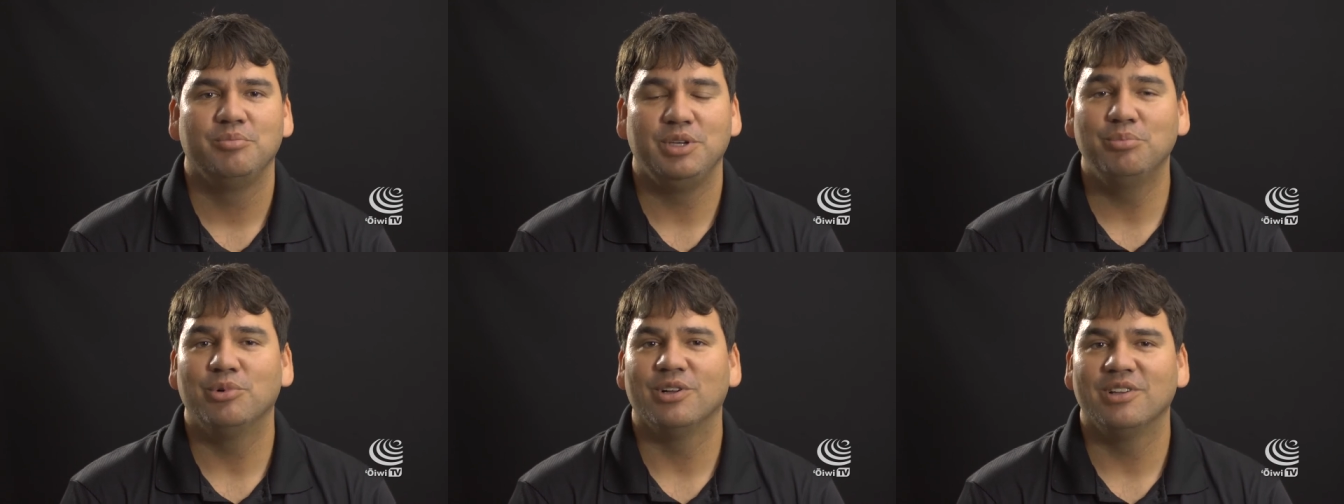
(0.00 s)

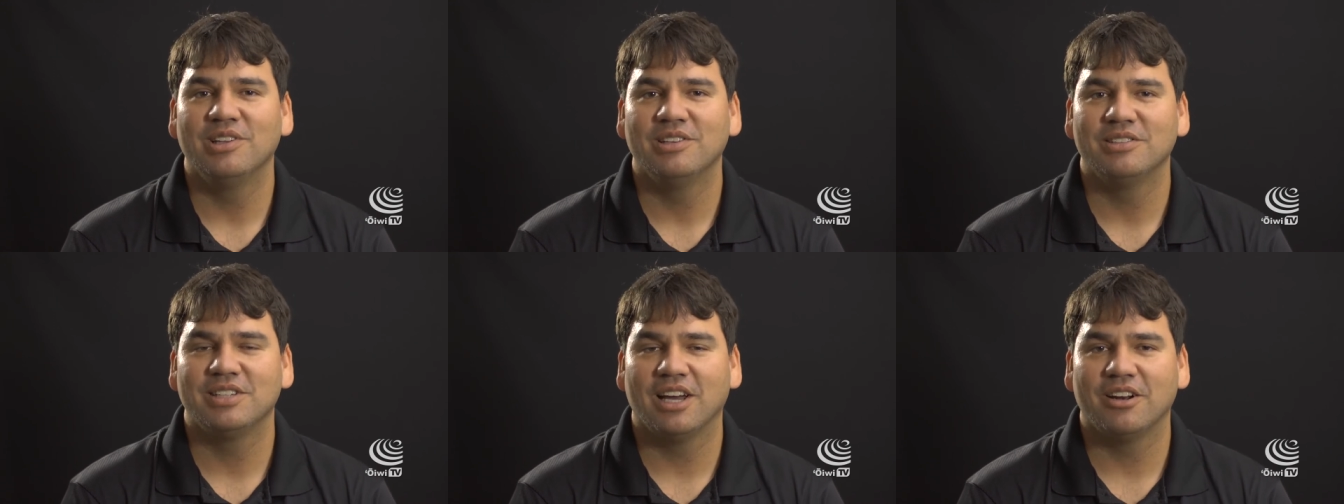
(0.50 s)
people
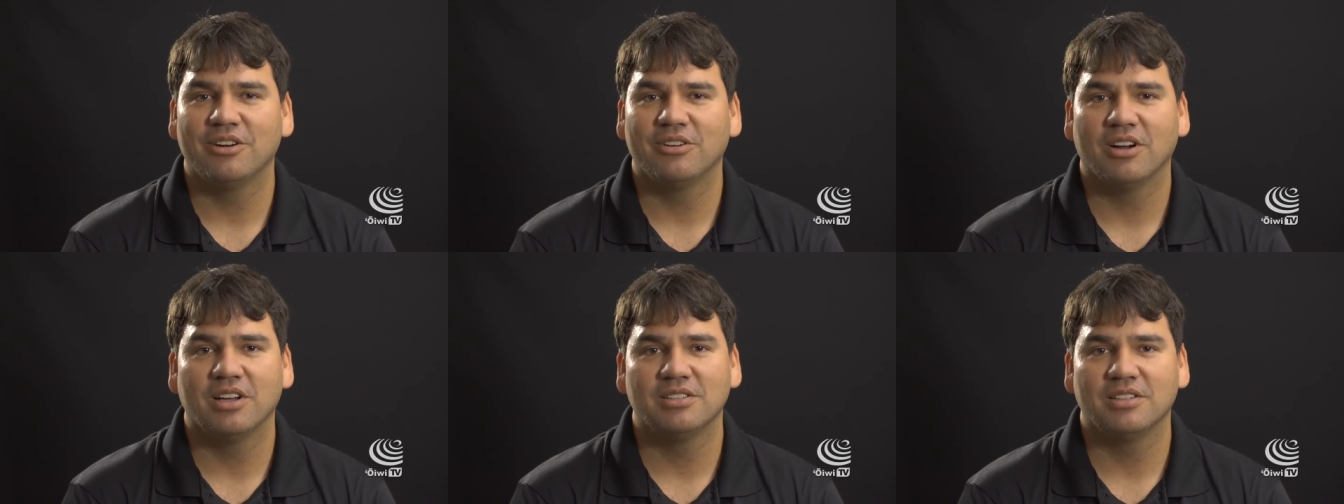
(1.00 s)
scattered
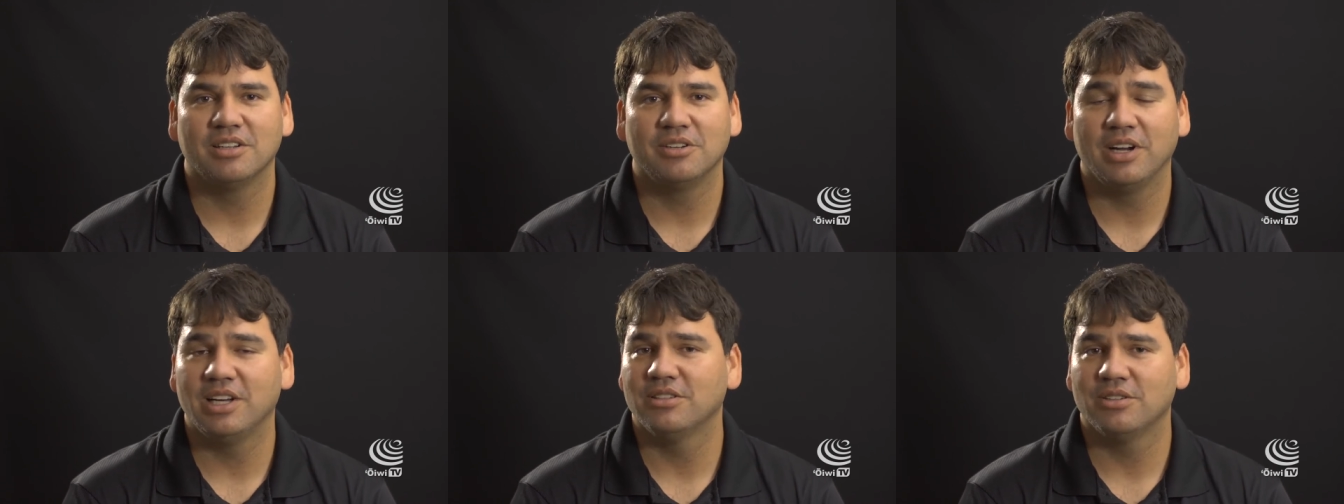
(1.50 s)
across the
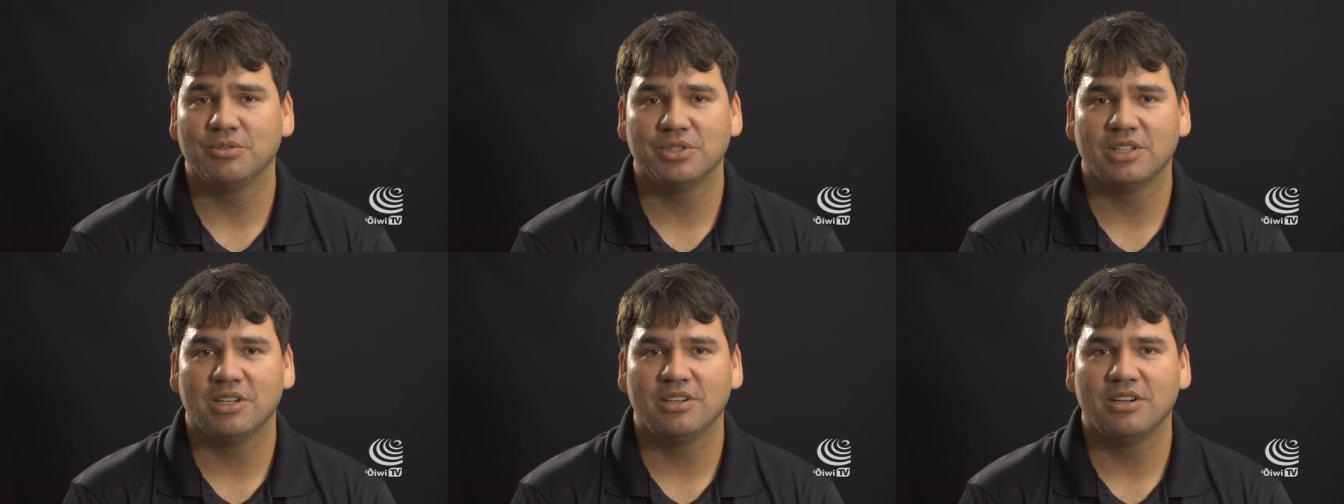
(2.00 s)
greatest
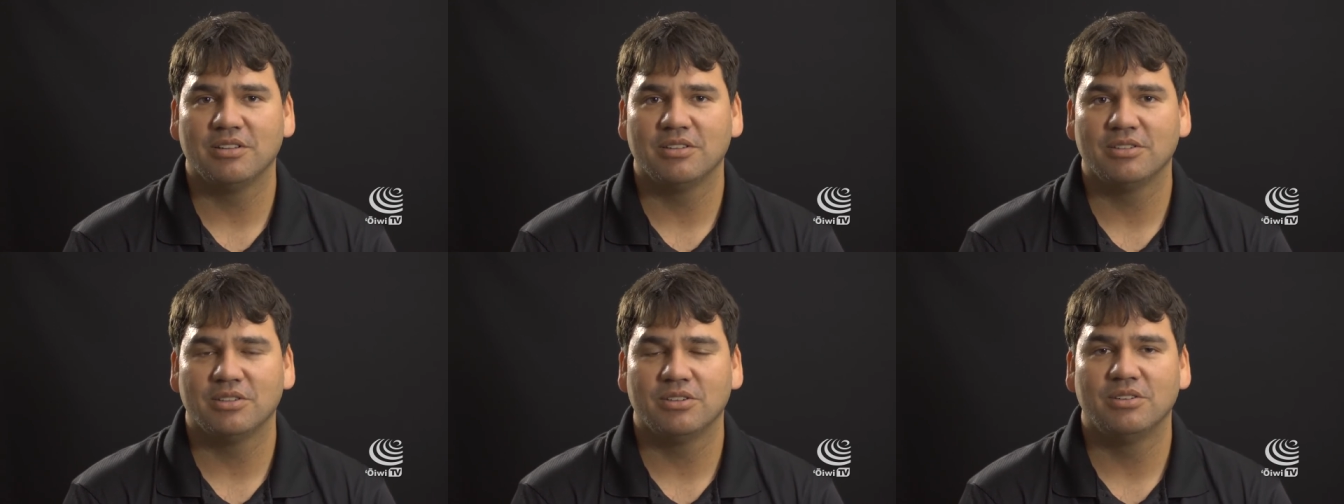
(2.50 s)
ocean on earth.
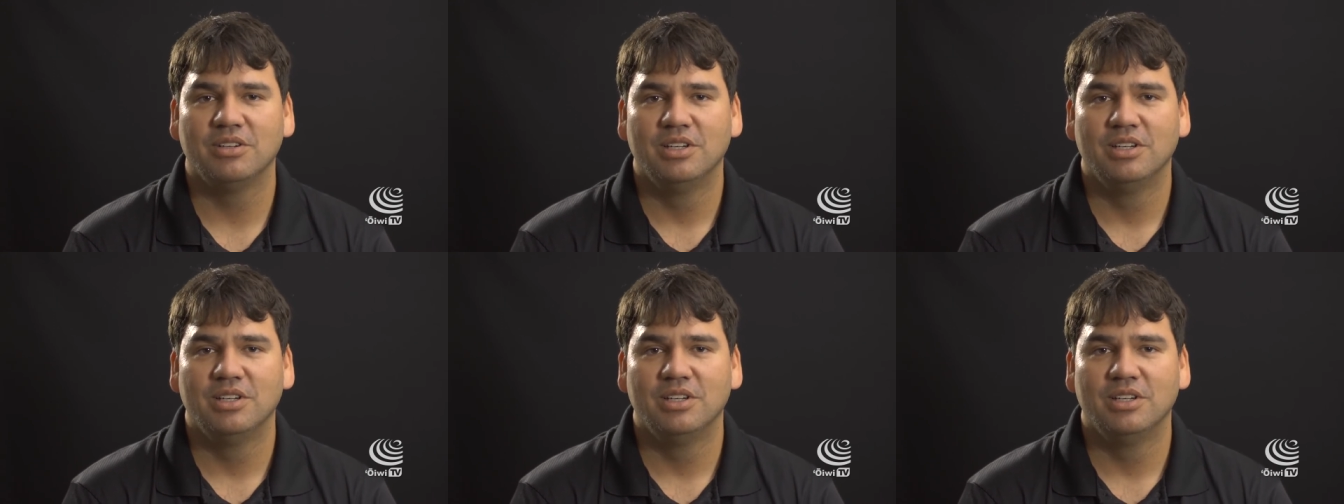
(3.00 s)
So